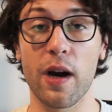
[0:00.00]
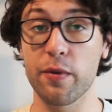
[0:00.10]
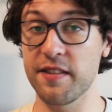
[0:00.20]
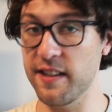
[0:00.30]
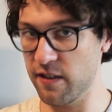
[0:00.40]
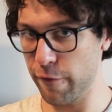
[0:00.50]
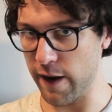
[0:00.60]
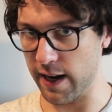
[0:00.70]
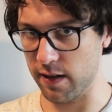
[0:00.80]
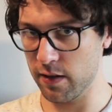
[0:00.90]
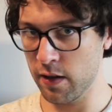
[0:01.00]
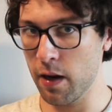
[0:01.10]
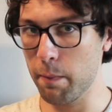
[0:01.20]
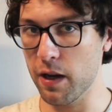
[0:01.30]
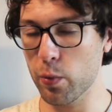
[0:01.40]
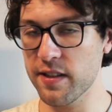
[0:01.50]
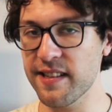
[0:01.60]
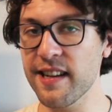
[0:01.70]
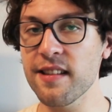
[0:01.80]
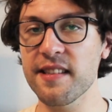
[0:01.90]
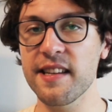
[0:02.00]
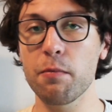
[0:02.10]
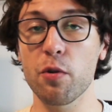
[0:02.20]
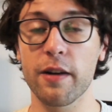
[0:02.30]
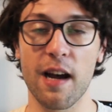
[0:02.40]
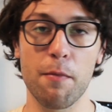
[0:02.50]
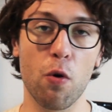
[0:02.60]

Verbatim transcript: why we see this effect, but we still seem to become